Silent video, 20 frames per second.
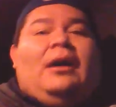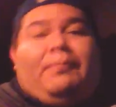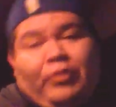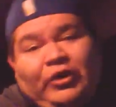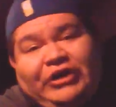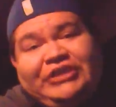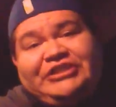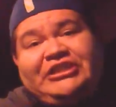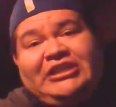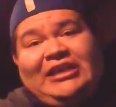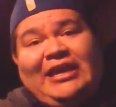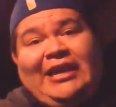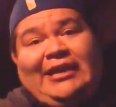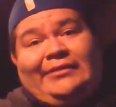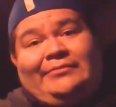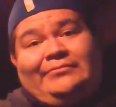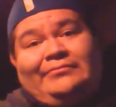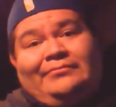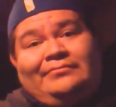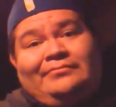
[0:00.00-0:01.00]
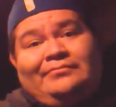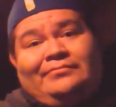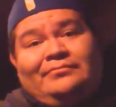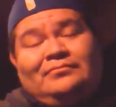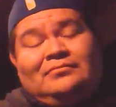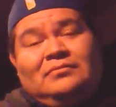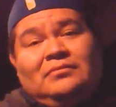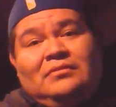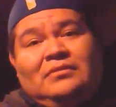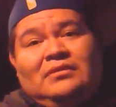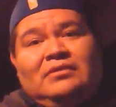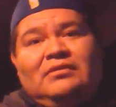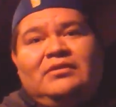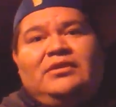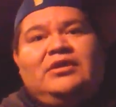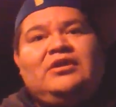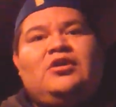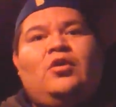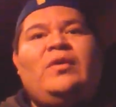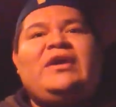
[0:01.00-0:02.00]
Appreciate.
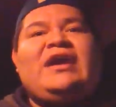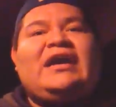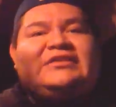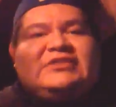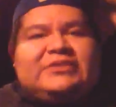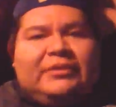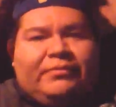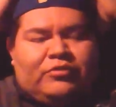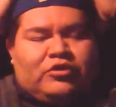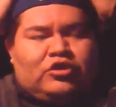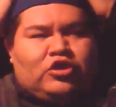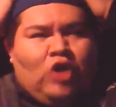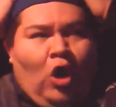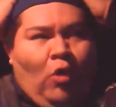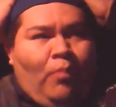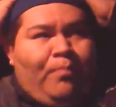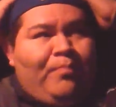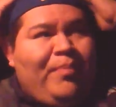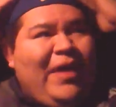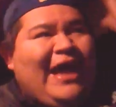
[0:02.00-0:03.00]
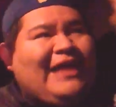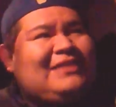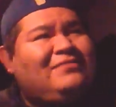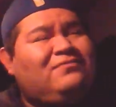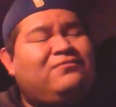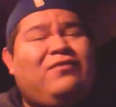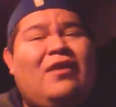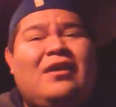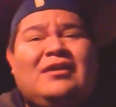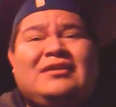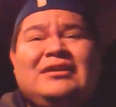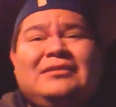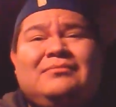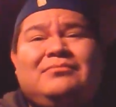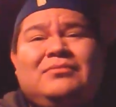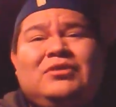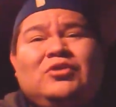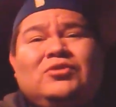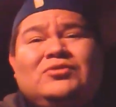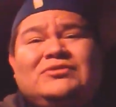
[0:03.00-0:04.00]
You know, we got some dope-ass
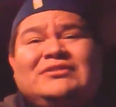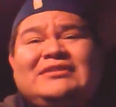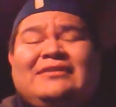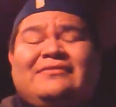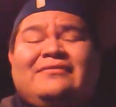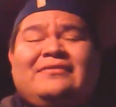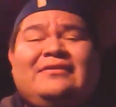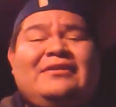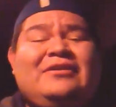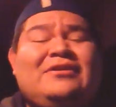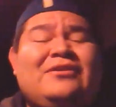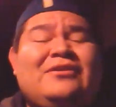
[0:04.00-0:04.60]
fucking music,